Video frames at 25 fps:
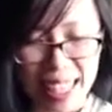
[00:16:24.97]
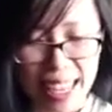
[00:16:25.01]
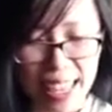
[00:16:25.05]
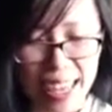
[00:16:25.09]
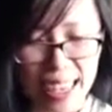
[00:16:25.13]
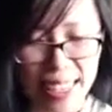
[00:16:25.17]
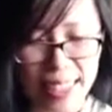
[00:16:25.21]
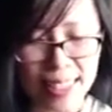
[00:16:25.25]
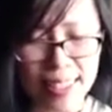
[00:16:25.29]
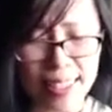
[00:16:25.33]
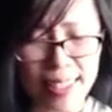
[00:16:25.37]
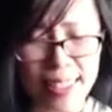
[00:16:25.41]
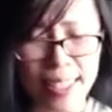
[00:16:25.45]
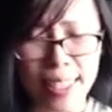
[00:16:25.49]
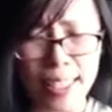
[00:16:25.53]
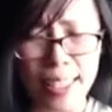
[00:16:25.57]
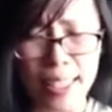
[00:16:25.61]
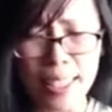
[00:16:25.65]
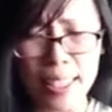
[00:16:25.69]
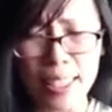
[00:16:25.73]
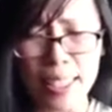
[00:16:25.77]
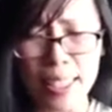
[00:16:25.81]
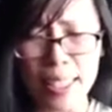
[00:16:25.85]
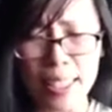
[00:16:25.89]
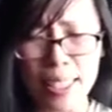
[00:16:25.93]
I'd
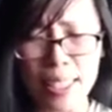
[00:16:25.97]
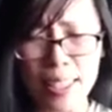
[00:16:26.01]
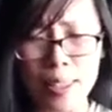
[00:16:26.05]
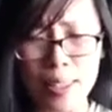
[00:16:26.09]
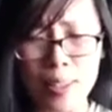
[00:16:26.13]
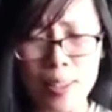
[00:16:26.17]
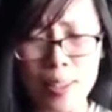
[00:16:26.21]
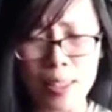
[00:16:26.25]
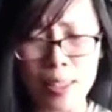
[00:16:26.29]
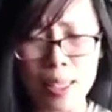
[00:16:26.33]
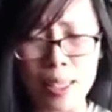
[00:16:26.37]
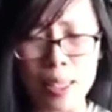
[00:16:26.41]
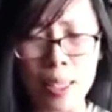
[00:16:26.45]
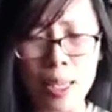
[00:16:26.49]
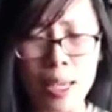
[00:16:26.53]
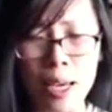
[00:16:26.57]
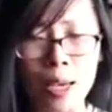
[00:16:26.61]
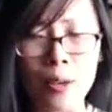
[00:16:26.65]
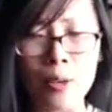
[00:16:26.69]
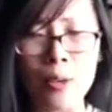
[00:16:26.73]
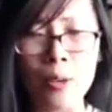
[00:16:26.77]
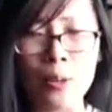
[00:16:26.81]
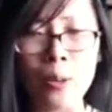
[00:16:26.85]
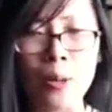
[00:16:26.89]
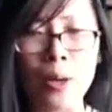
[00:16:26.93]
say it's a
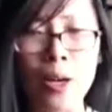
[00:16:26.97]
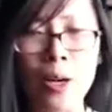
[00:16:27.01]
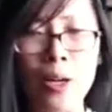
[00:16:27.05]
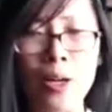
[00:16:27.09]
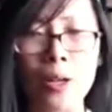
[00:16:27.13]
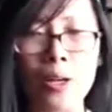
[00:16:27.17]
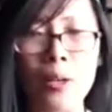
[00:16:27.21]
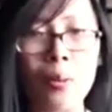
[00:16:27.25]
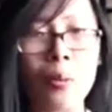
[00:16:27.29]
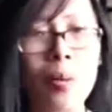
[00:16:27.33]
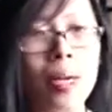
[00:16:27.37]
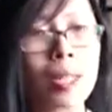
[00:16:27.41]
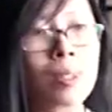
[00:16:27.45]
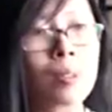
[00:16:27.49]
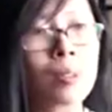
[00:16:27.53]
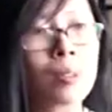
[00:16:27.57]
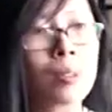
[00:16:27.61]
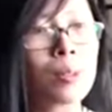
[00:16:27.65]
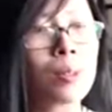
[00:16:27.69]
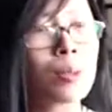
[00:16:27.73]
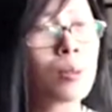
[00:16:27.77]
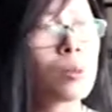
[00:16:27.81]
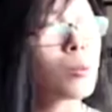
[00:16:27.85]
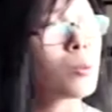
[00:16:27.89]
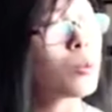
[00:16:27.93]
life where no
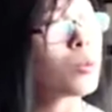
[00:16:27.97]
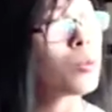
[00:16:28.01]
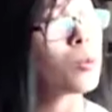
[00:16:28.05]
matter